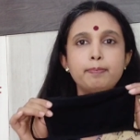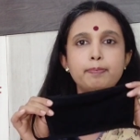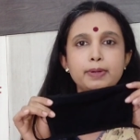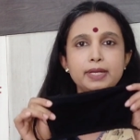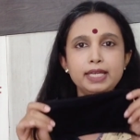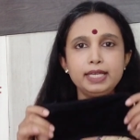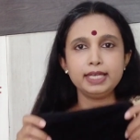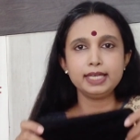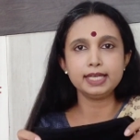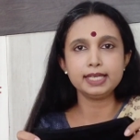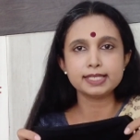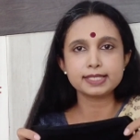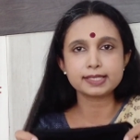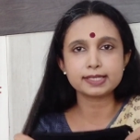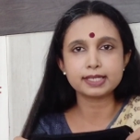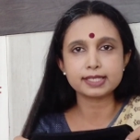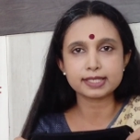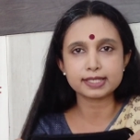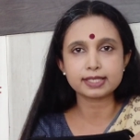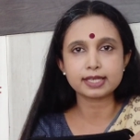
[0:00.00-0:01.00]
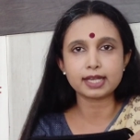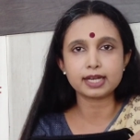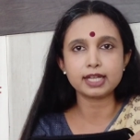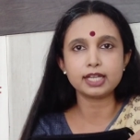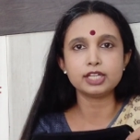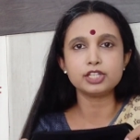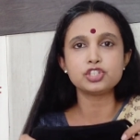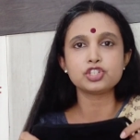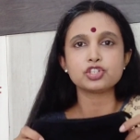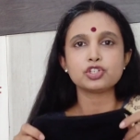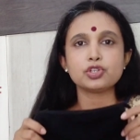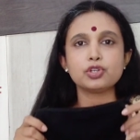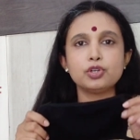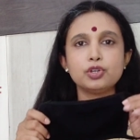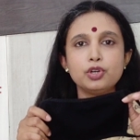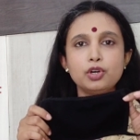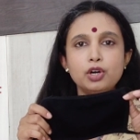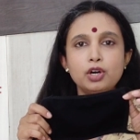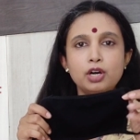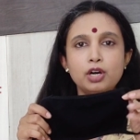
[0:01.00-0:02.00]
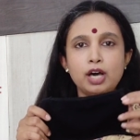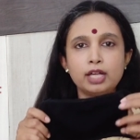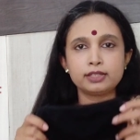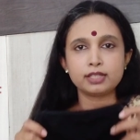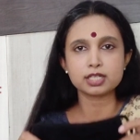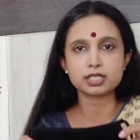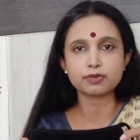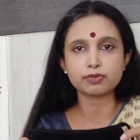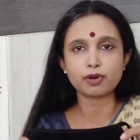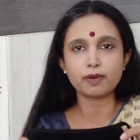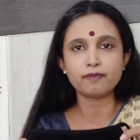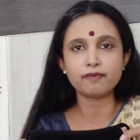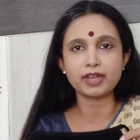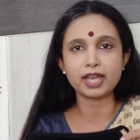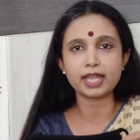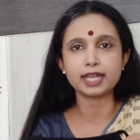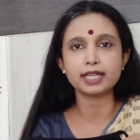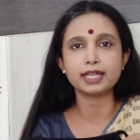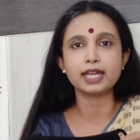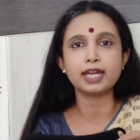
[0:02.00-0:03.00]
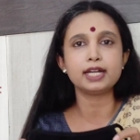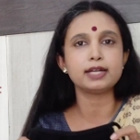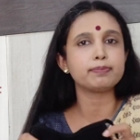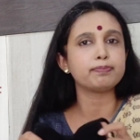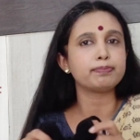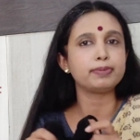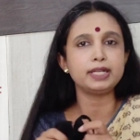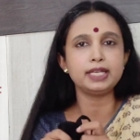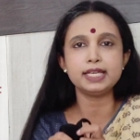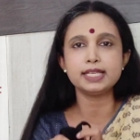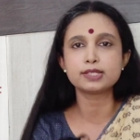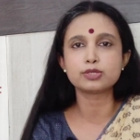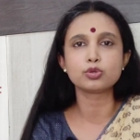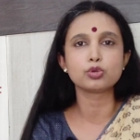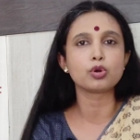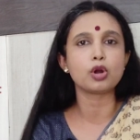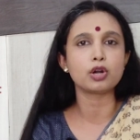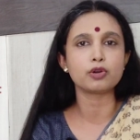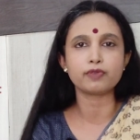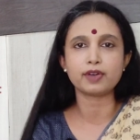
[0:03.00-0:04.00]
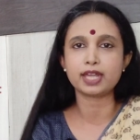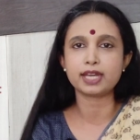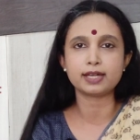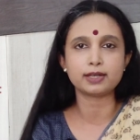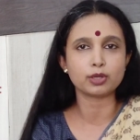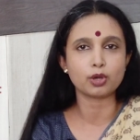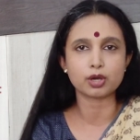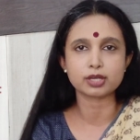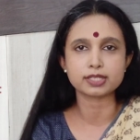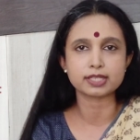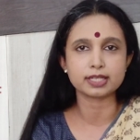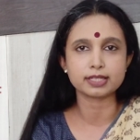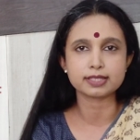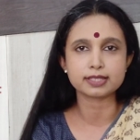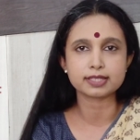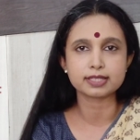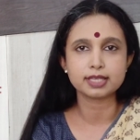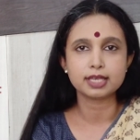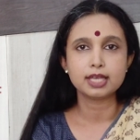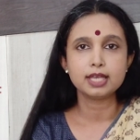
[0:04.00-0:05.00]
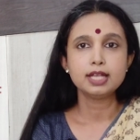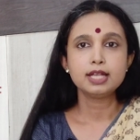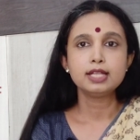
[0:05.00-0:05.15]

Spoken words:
Please discourage others from wearing it. Please do not wear it yourselves.